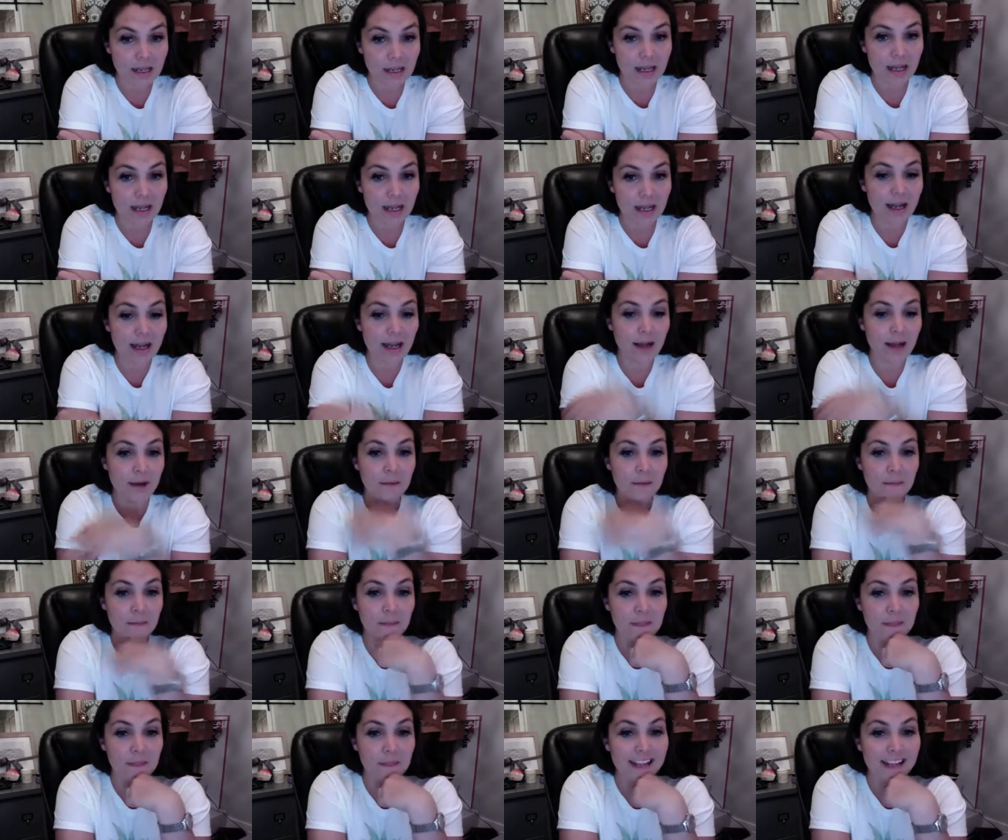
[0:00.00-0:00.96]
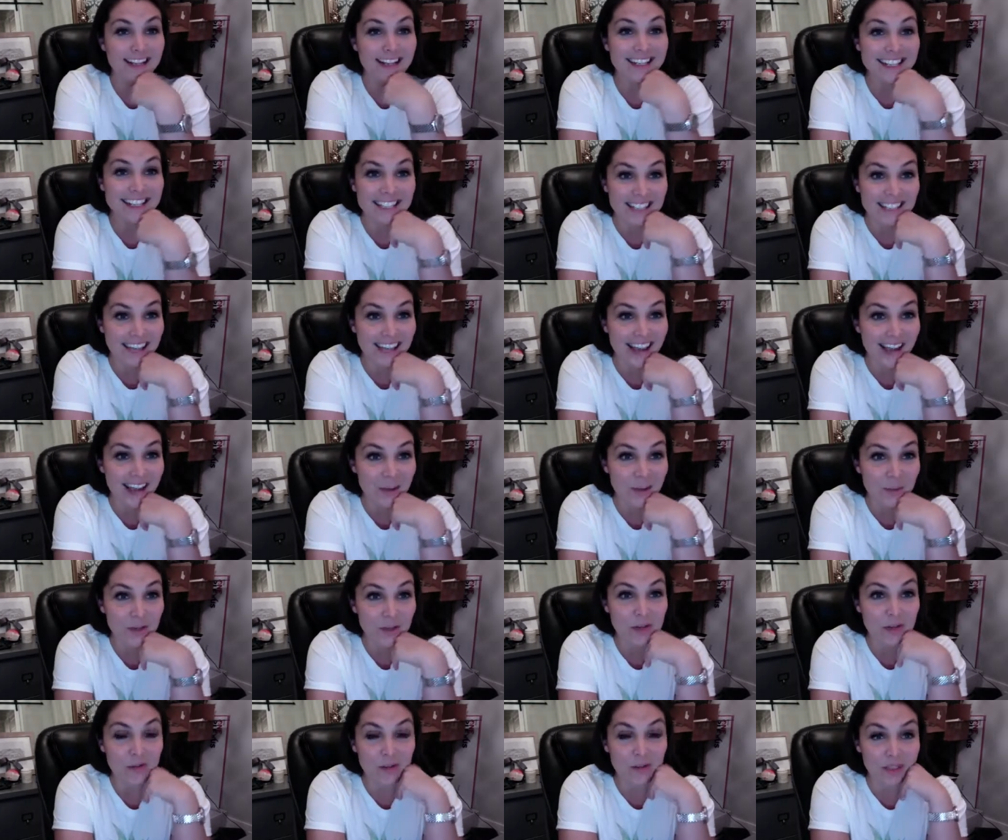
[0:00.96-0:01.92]
He could decide what
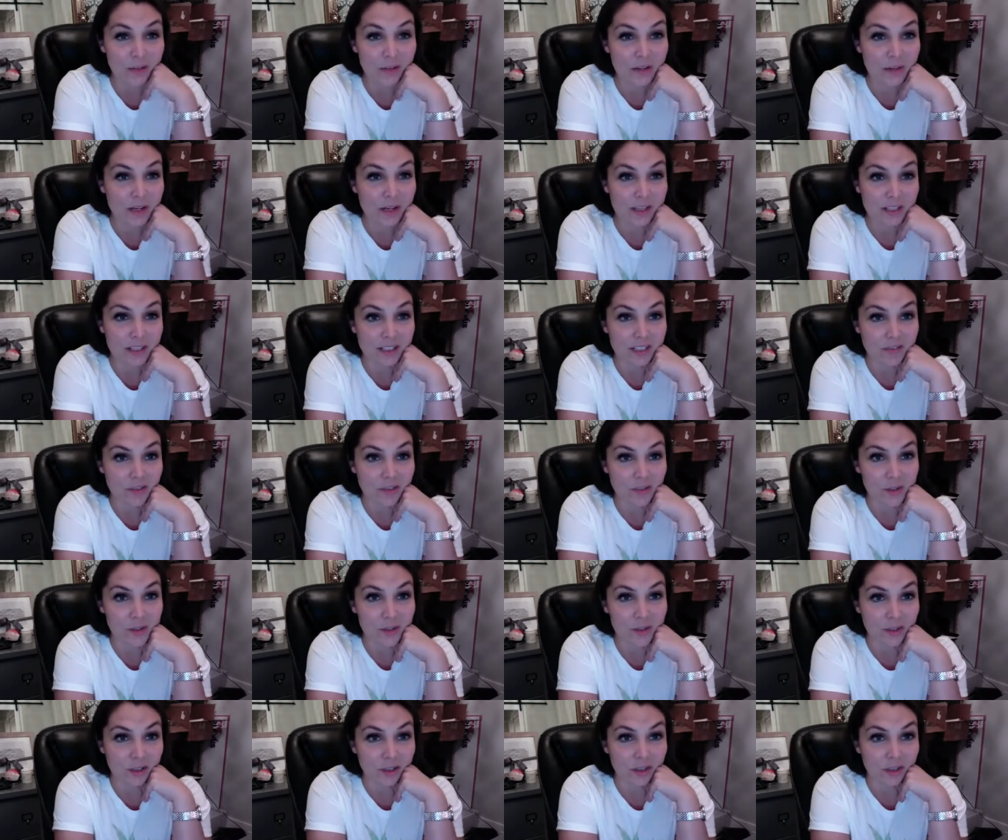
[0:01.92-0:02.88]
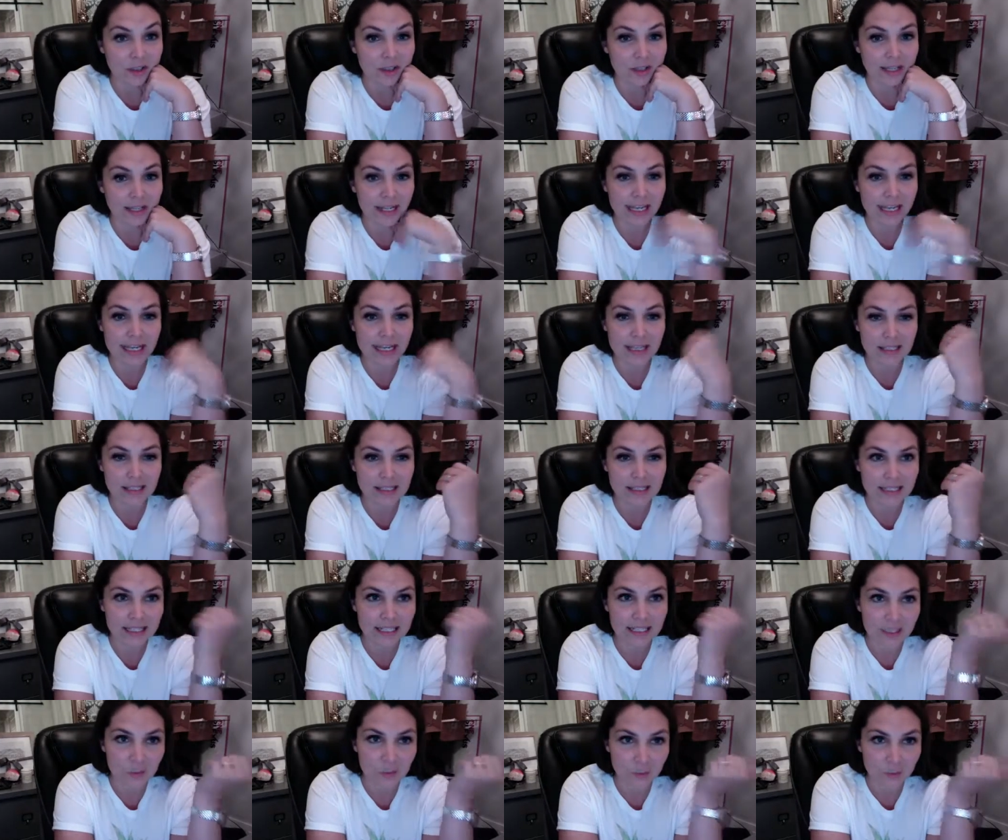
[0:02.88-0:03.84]
he really wanted his future to look like. He
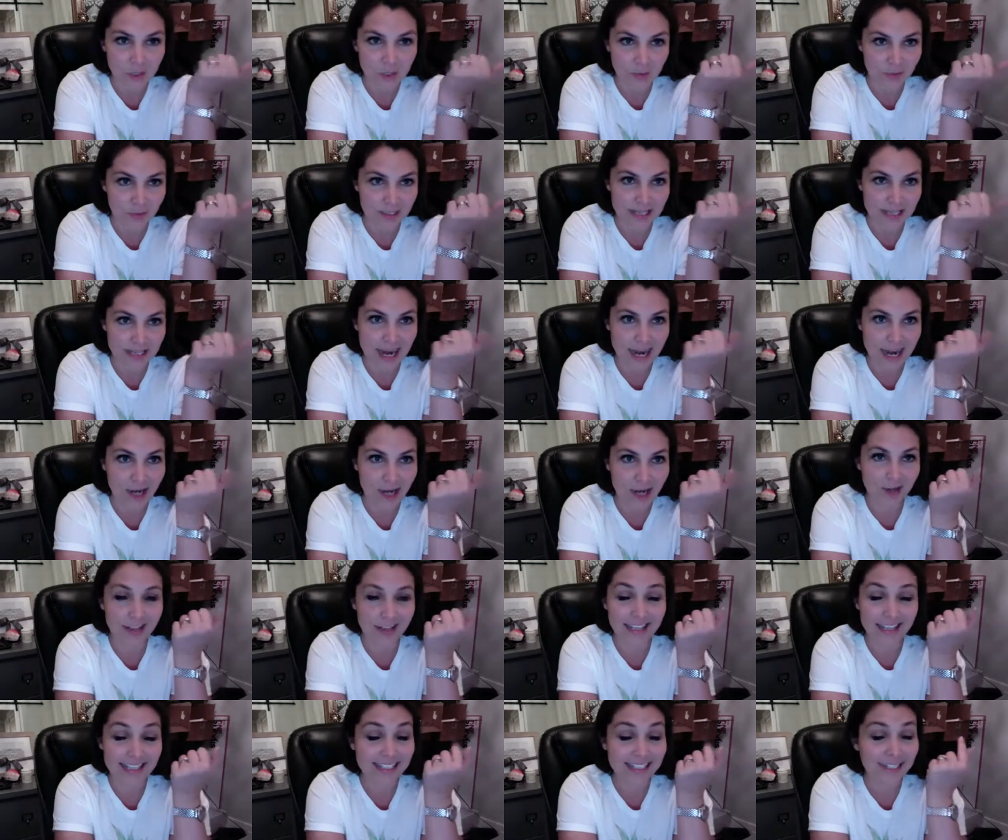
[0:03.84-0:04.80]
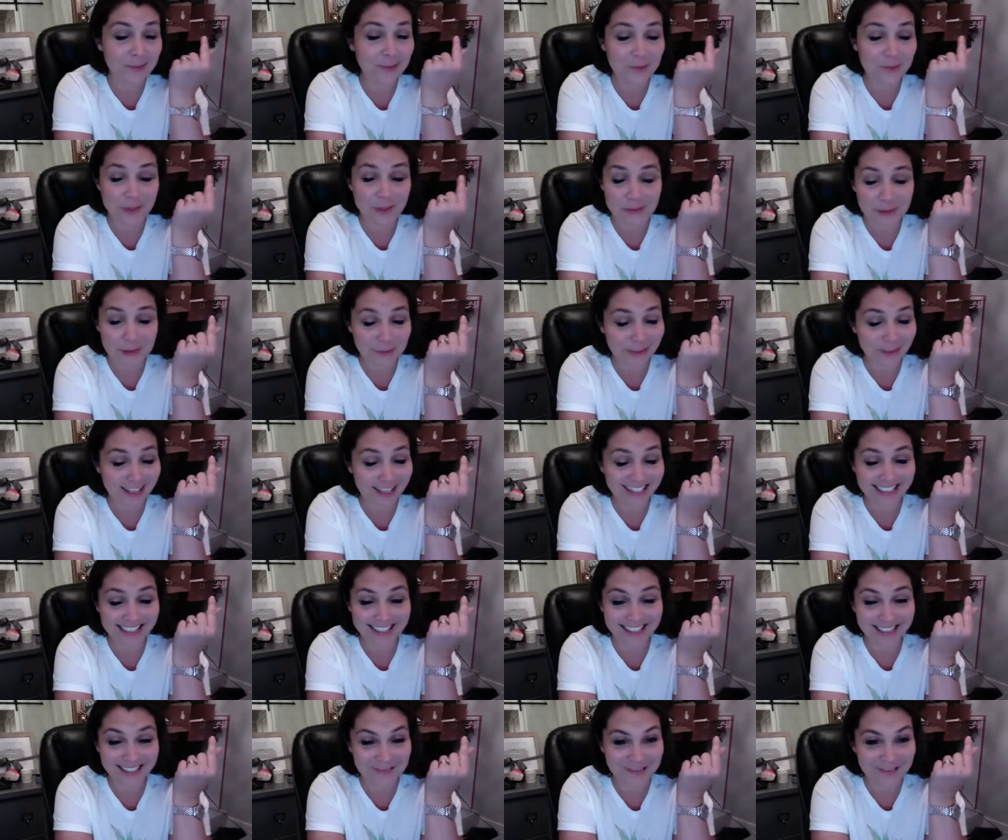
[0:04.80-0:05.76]
didn't want to retire. Didn't want to be a
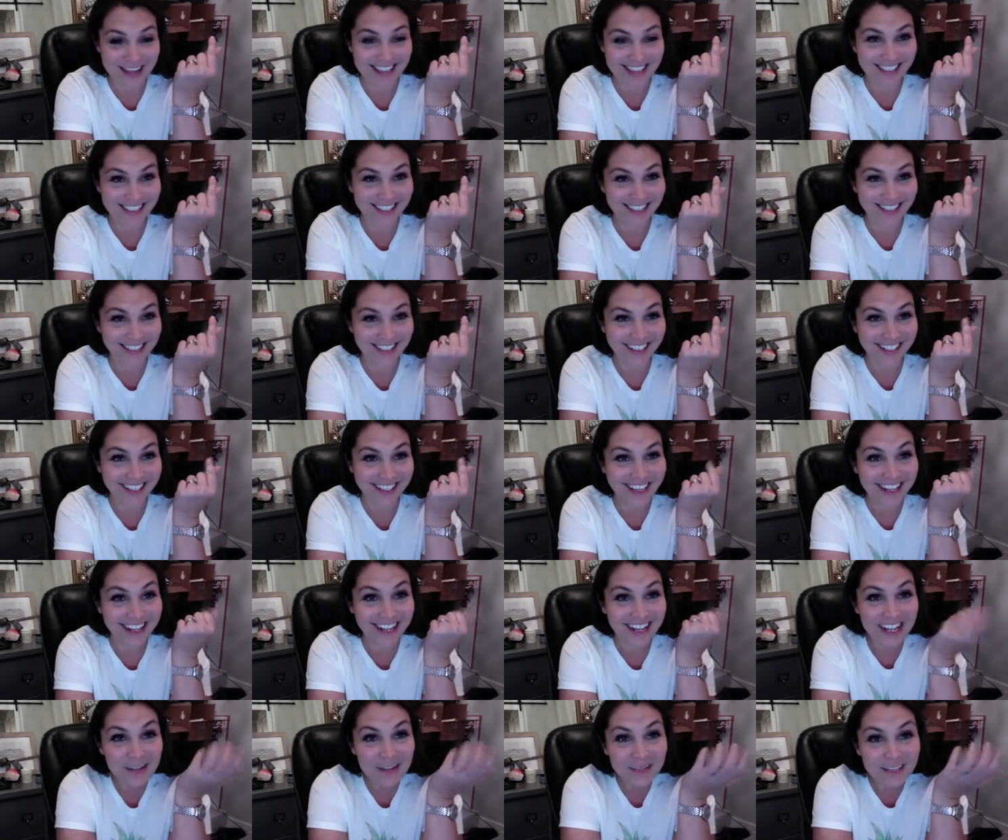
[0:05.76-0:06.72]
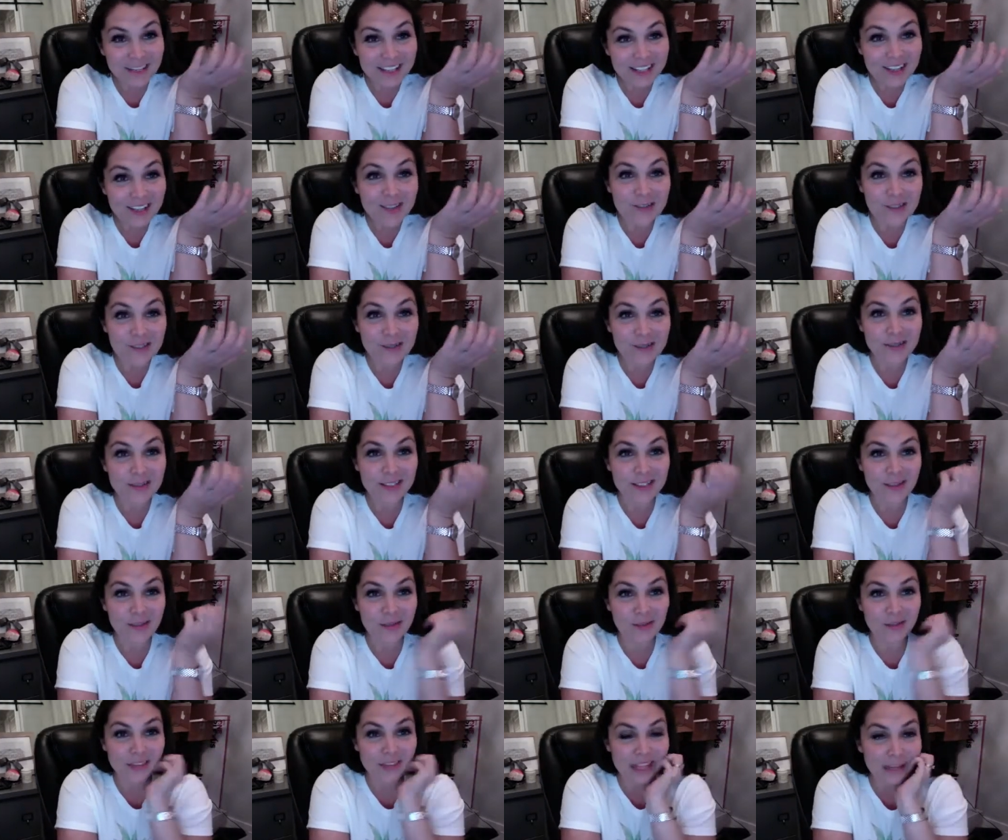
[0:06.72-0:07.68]
Plexus ambassador. He wanted to go do his
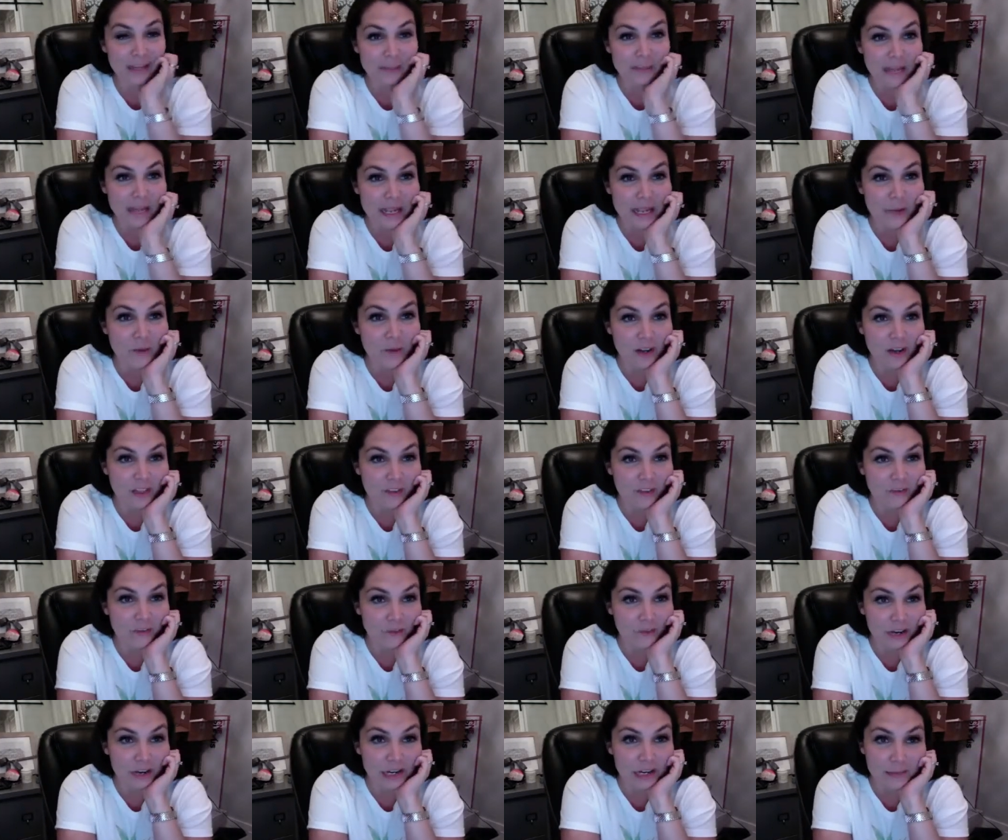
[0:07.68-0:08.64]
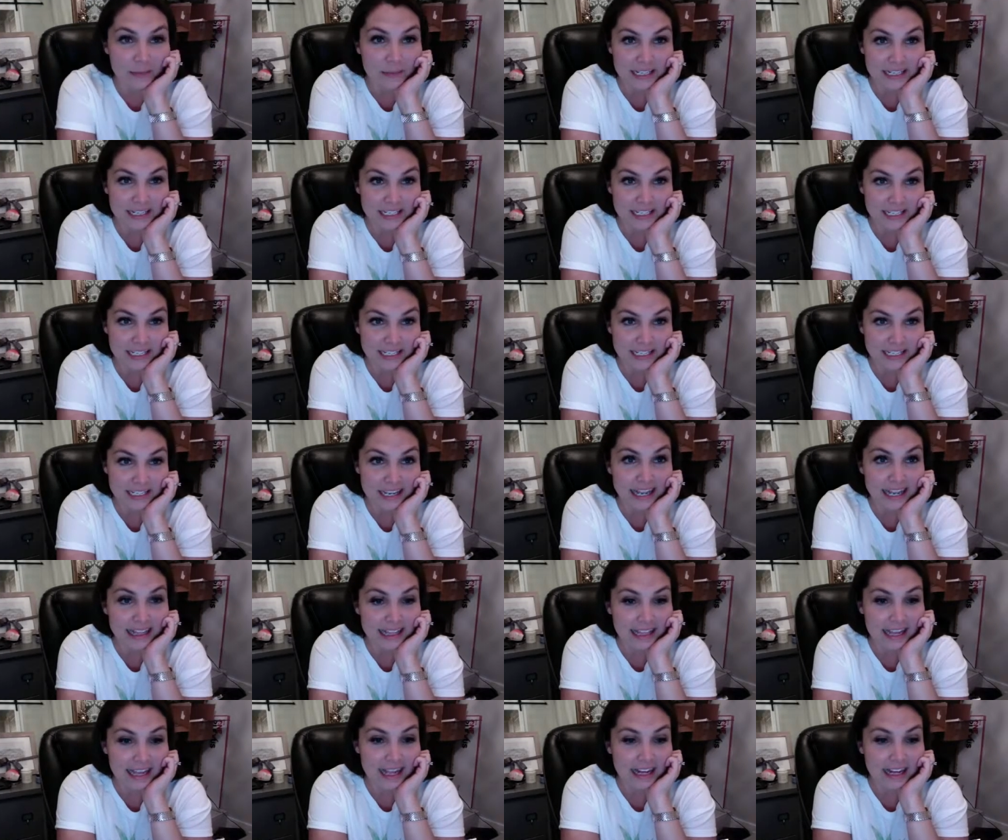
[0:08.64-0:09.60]
own thing, but he wanted the freedom to get to decide
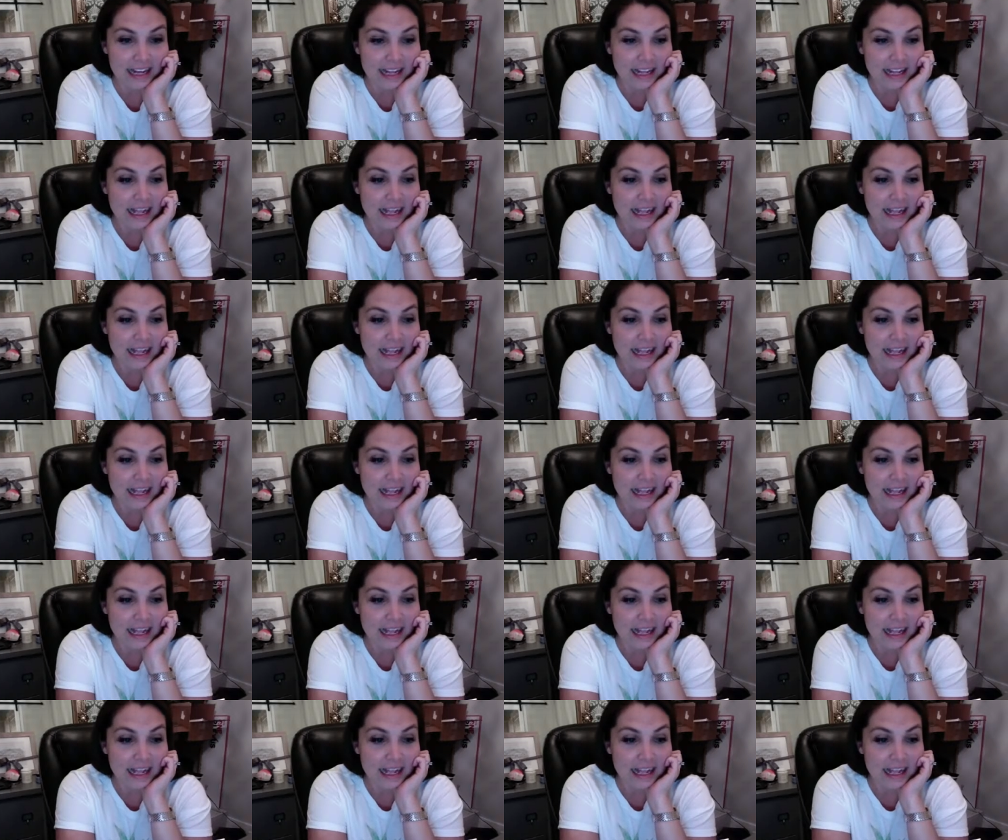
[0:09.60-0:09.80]
that.